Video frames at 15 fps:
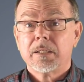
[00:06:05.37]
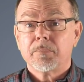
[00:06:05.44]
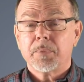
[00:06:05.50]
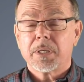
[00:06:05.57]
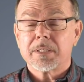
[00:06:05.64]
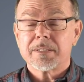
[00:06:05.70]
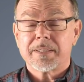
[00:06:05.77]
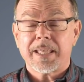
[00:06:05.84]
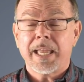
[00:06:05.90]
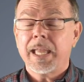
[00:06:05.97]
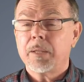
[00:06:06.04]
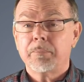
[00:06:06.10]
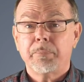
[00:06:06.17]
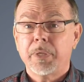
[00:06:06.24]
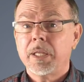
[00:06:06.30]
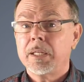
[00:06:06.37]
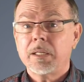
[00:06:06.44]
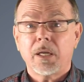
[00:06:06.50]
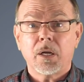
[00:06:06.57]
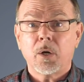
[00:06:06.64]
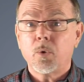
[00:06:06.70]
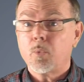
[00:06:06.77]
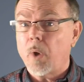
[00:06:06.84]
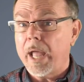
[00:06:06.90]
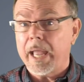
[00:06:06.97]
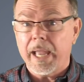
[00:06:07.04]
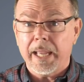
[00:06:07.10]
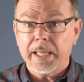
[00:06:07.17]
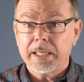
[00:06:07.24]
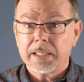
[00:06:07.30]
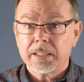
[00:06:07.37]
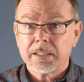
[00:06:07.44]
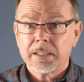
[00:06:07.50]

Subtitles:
because they had been away.